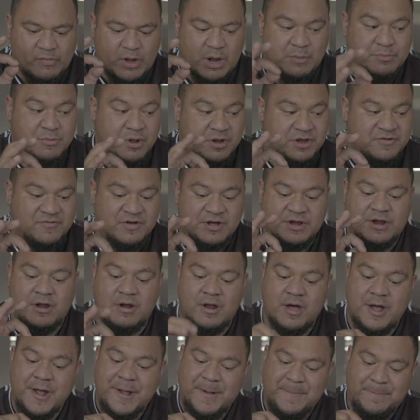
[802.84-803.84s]
I'm not even gonna
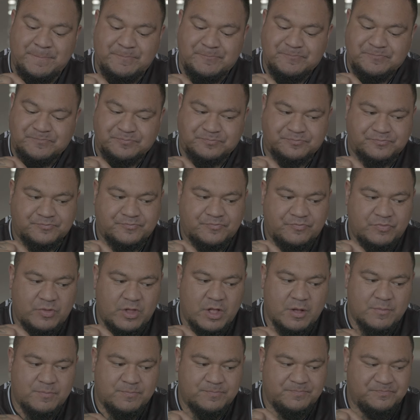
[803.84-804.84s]
lie.
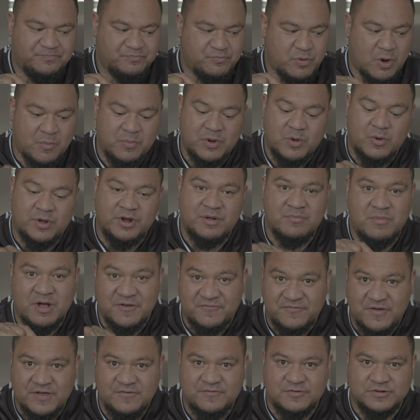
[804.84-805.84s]
Probably one of my
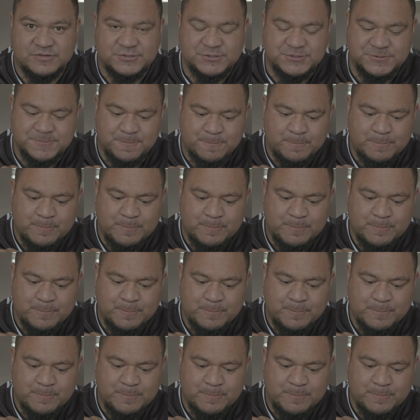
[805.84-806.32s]
favorites.